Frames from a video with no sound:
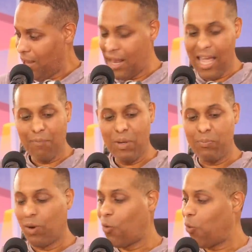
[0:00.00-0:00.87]
and have
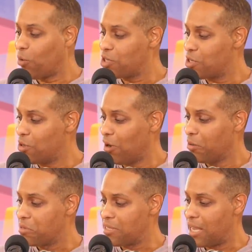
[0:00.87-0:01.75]
people quote you
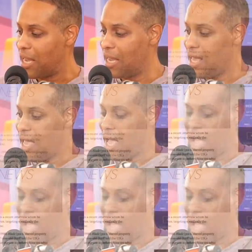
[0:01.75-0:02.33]
on saying,